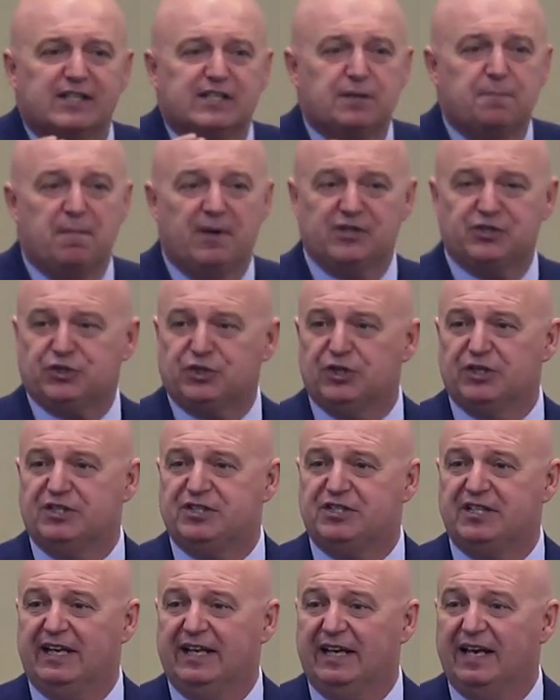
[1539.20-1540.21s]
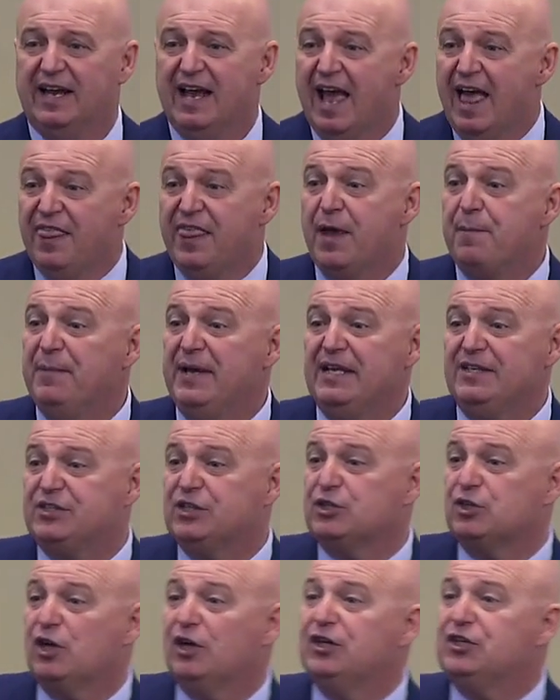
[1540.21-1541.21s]
as a mustard seed. That means
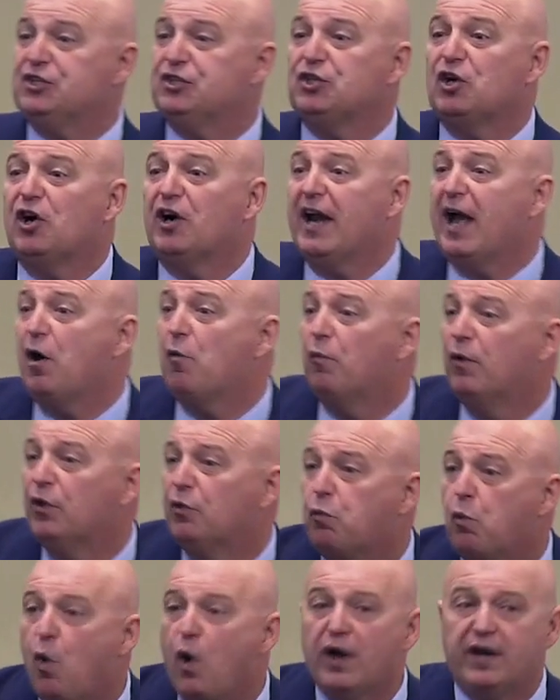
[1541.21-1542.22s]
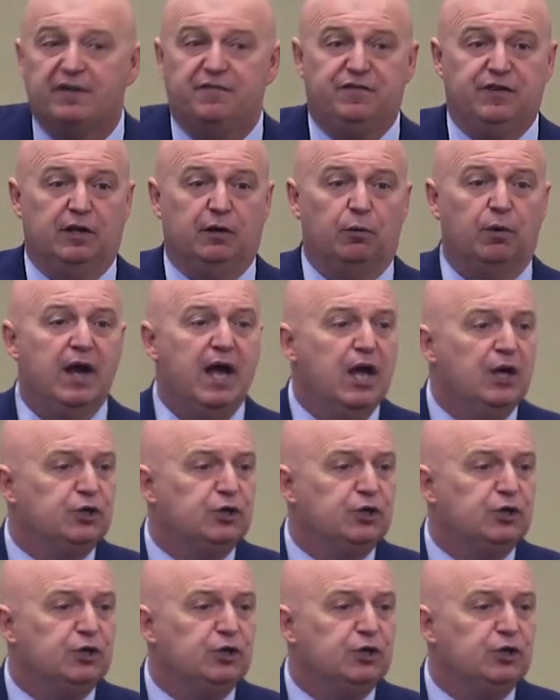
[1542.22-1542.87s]
it's going to start out with one of you,